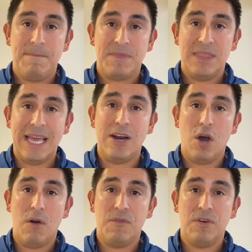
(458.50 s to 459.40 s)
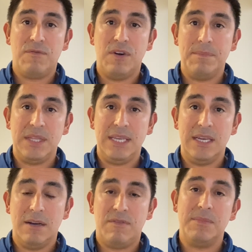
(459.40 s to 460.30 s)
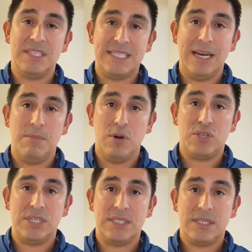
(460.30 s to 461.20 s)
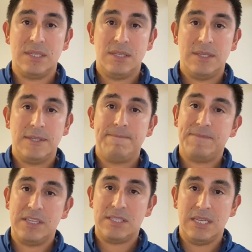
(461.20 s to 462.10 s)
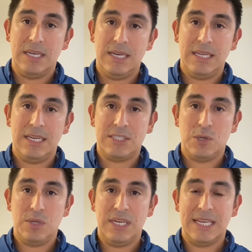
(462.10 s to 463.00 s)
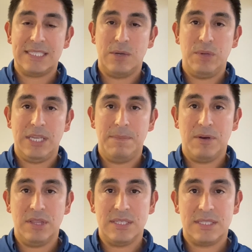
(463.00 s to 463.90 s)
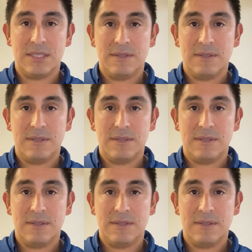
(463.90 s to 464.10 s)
that offer from the seller merchant. Let's go to the next time we keep on this.